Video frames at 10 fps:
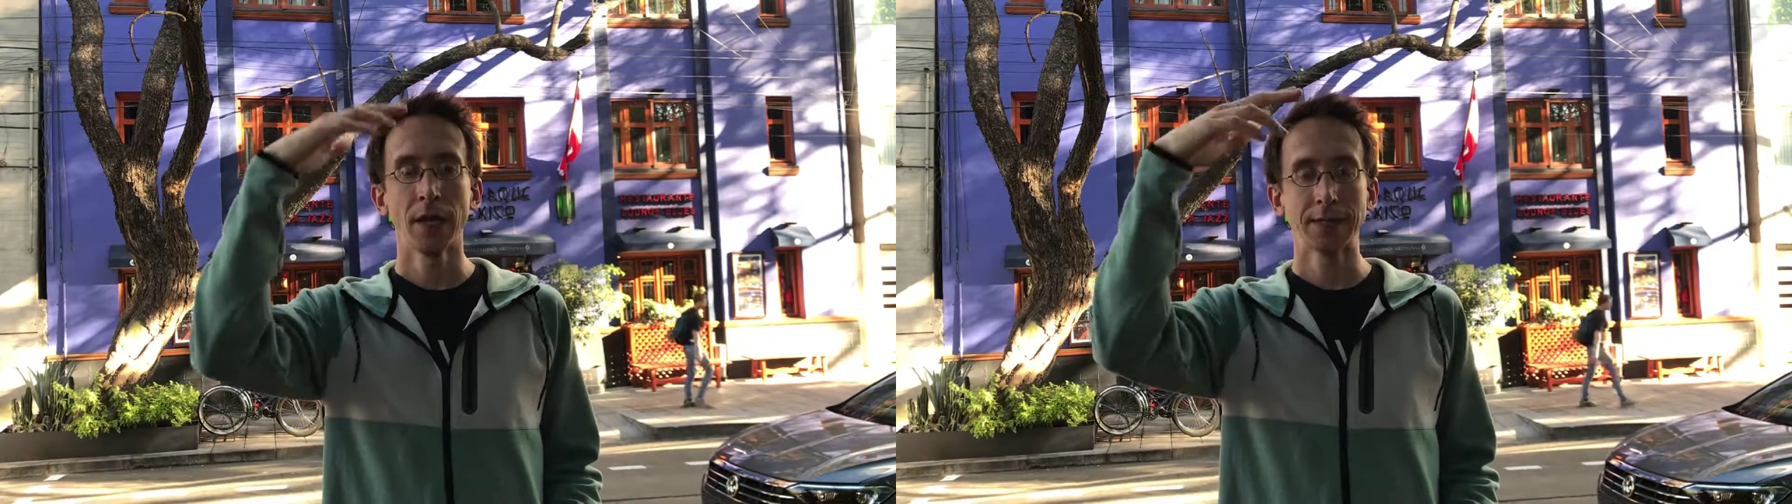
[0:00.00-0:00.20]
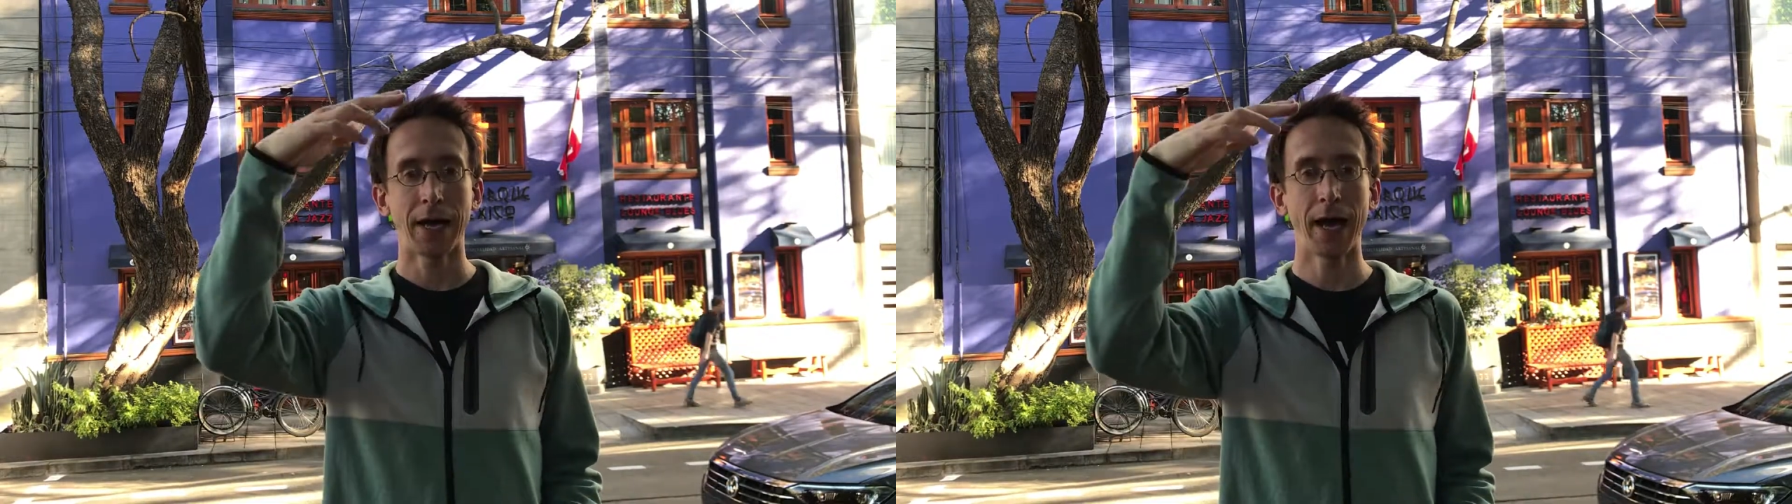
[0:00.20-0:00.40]

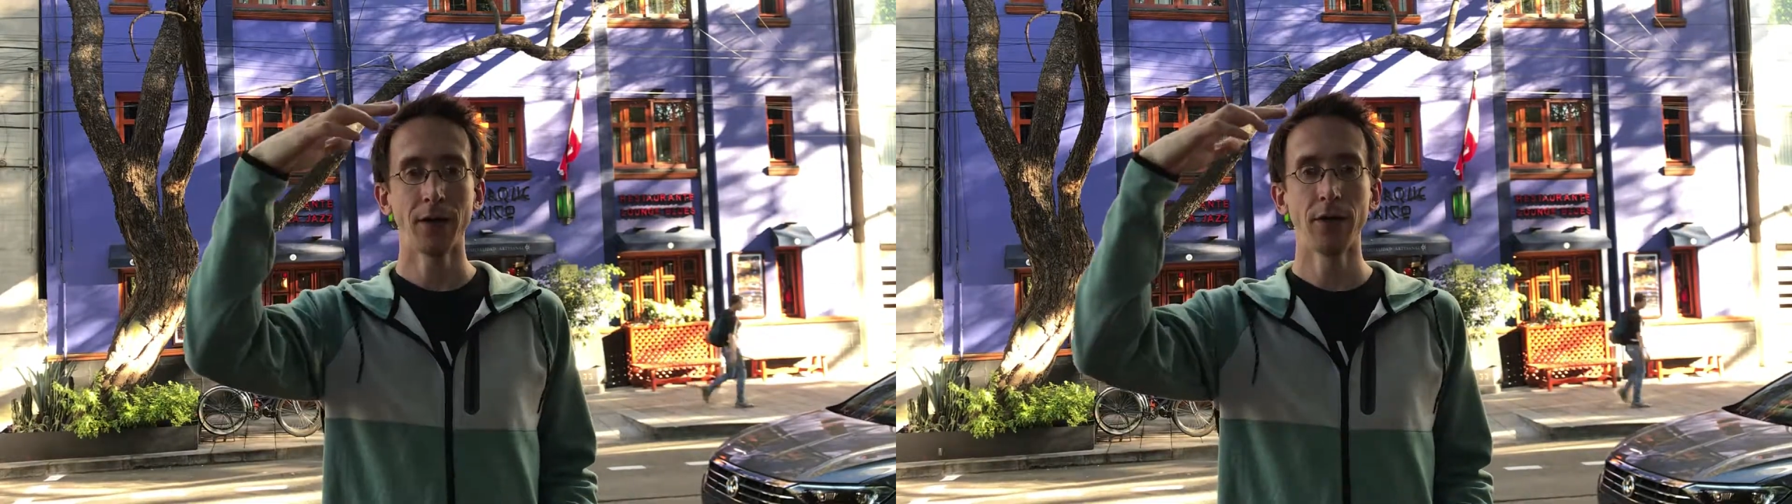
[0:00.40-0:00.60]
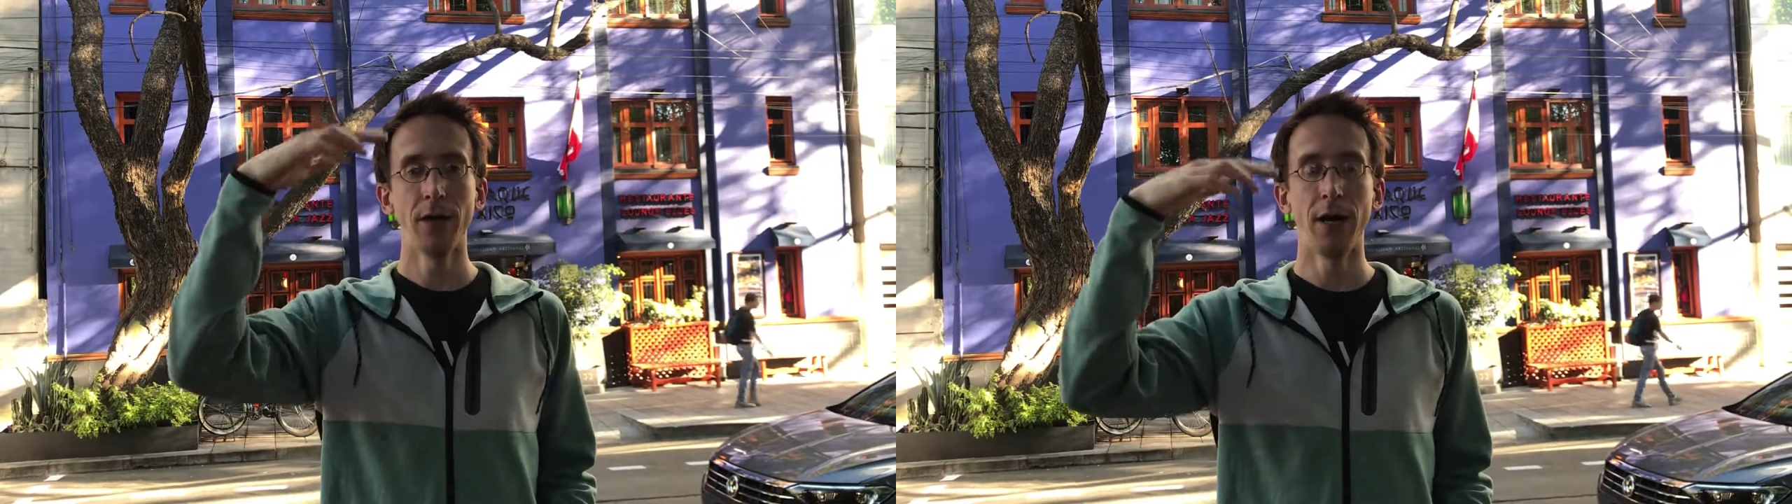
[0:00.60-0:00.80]

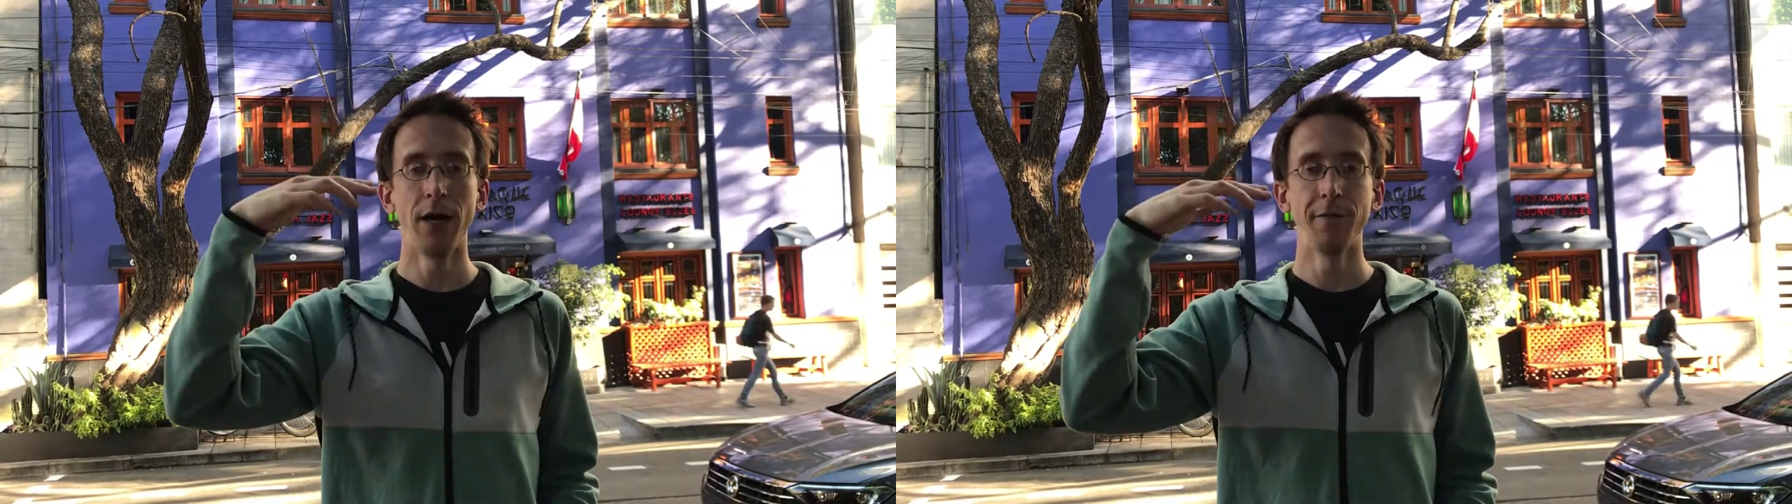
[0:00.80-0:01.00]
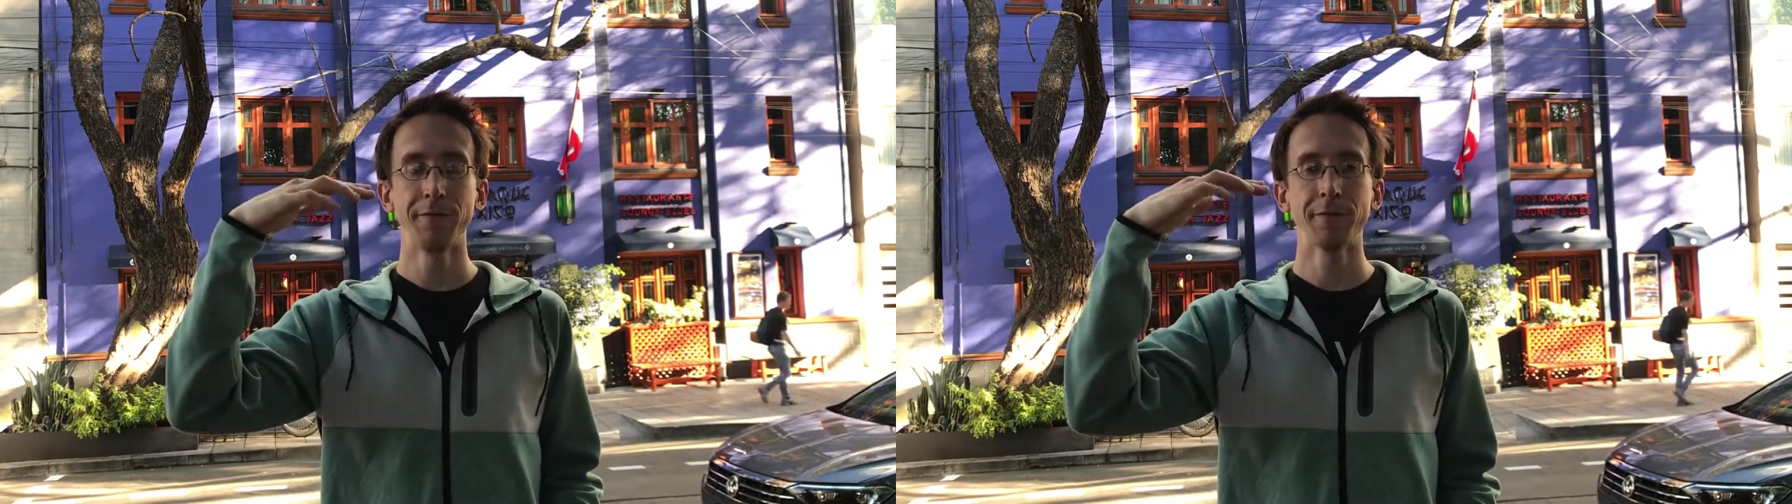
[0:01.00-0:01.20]
title
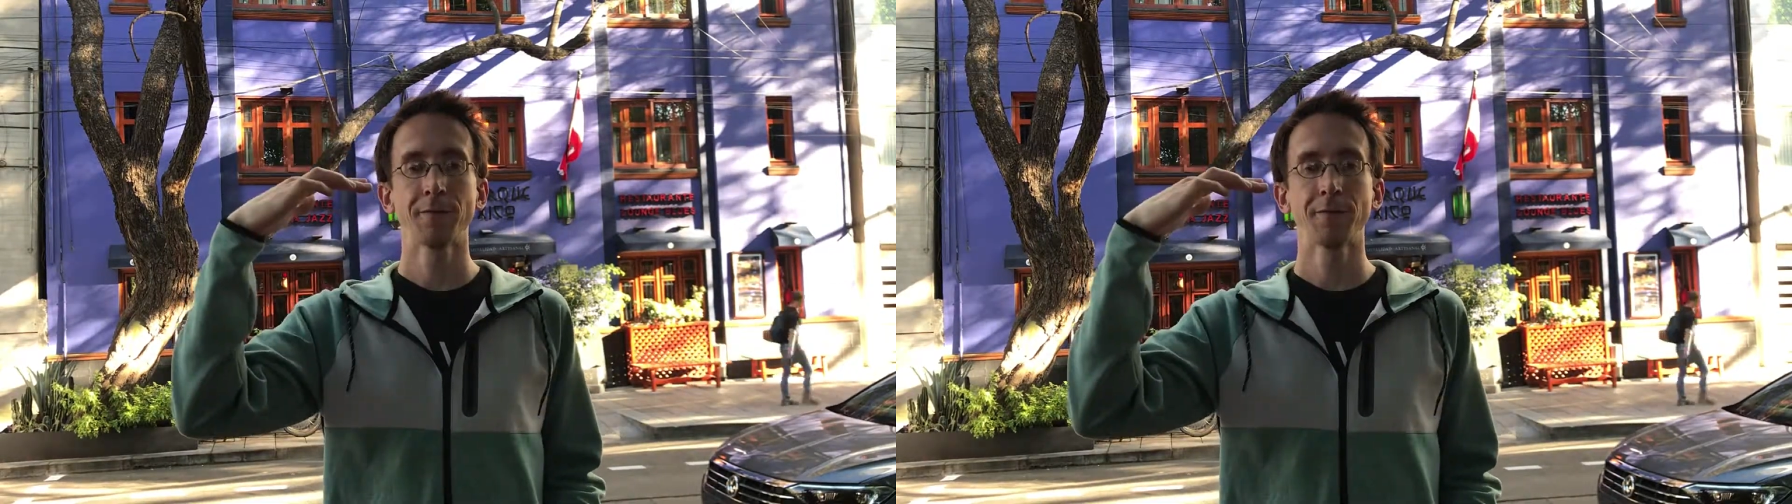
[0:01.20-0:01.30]
of